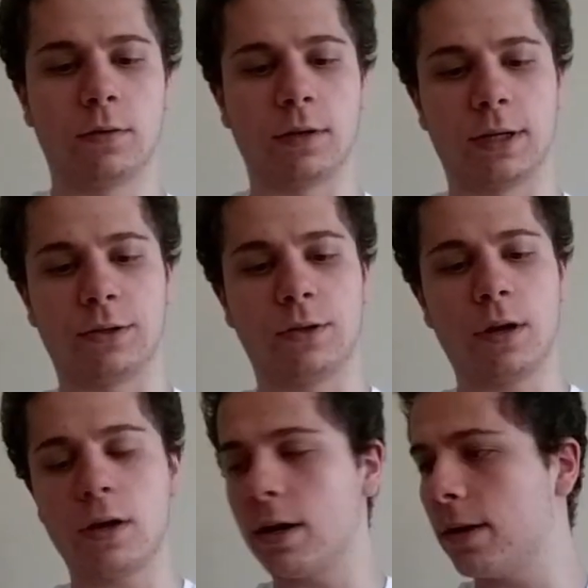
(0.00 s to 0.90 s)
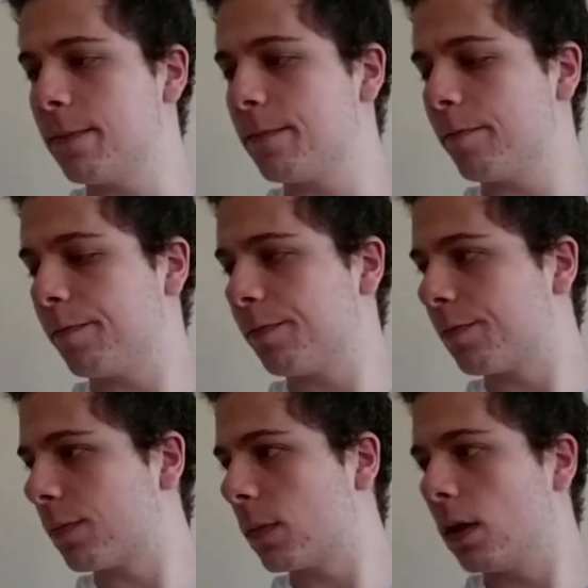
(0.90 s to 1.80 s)
That's done.
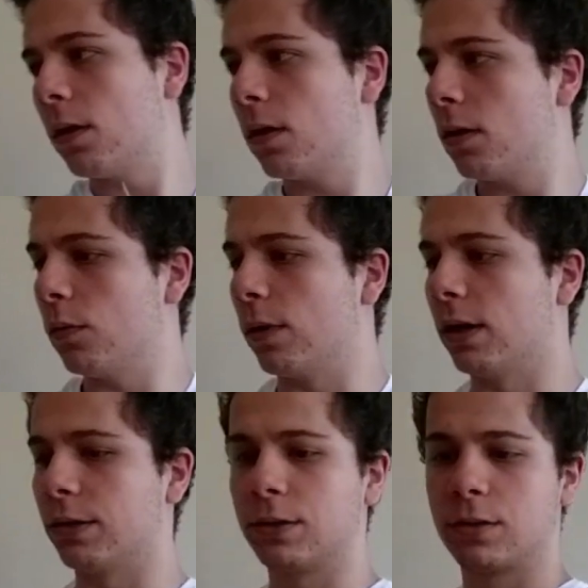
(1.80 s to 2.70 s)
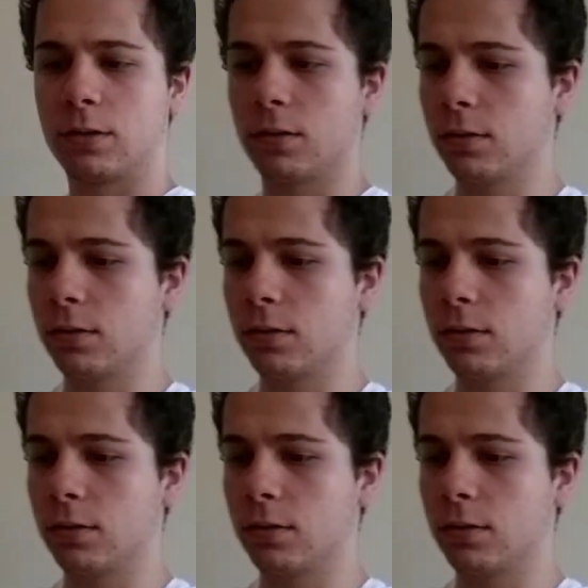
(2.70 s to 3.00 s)
What else?